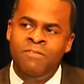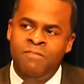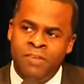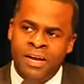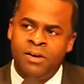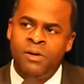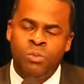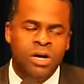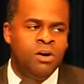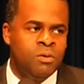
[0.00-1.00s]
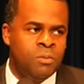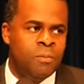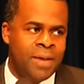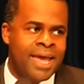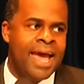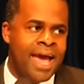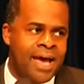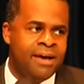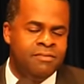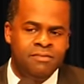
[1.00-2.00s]
very well may
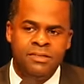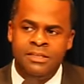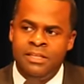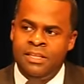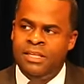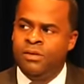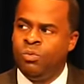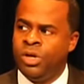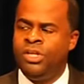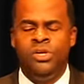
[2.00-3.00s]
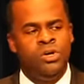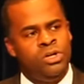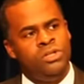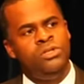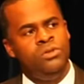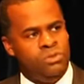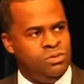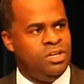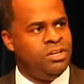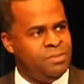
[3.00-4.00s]
have, then what are you going to do?
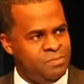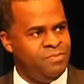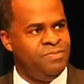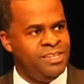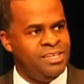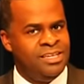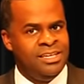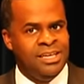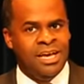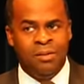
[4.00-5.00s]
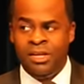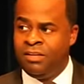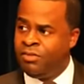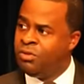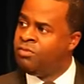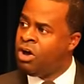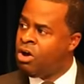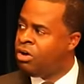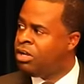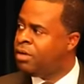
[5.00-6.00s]
I mean, if you've
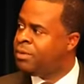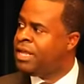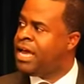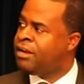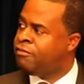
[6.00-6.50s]
gone up and had a